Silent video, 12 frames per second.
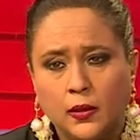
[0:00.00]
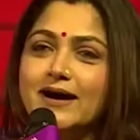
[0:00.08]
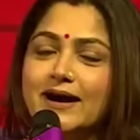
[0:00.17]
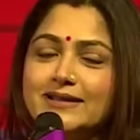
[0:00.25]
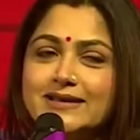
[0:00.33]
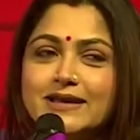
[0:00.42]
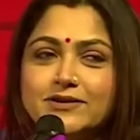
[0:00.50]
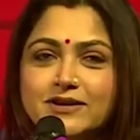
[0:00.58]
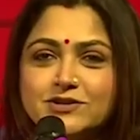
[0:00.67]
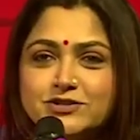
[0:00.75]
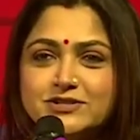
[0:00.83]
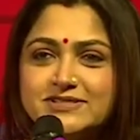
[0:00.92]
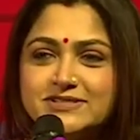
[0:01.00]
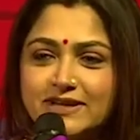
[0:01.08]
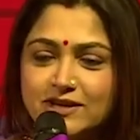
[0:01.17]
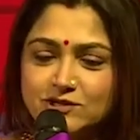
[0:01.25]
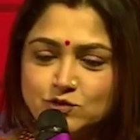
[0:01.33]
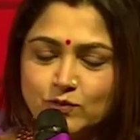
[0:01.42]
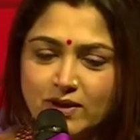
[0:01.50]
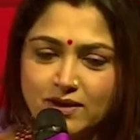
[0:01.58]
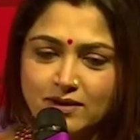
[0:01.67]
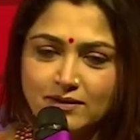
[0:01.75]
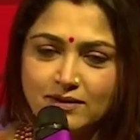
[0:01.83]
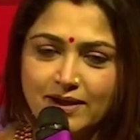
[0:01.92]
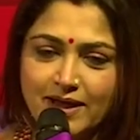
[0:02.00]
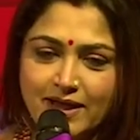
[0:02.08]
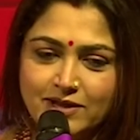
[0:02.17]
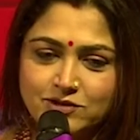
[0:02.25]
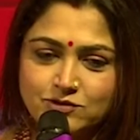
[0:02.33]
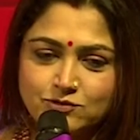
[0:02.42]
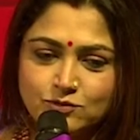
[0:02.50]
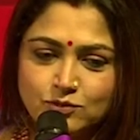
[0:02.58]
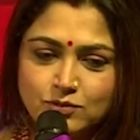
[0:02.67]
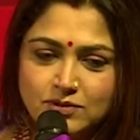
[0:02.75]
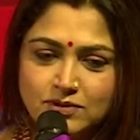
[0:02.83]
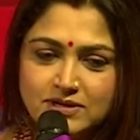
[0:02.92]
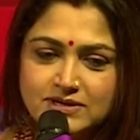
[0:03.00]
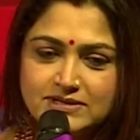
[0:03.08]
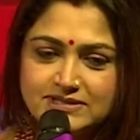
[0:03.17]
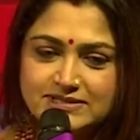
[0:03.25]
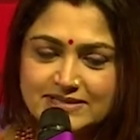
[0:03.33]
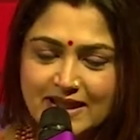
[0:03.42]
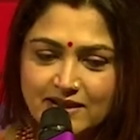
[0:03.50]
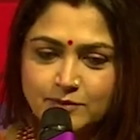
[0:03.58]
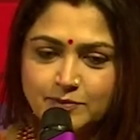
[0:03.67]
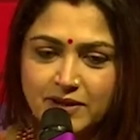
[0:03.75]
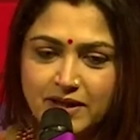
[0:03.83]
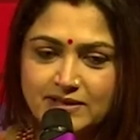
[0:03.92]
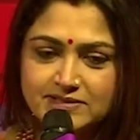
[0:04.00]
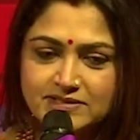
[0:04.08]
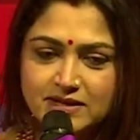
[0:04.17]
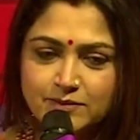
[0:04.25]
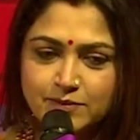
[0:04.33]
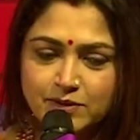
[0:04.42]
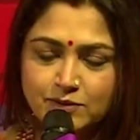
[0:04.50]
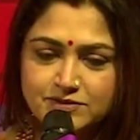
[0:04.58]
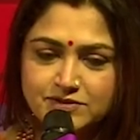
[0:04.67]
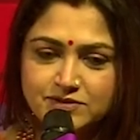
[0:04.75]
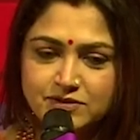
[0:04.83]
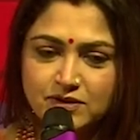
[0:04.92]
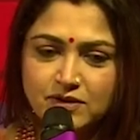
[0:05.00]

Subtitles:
I think I reached a stage where I had to stand up against him because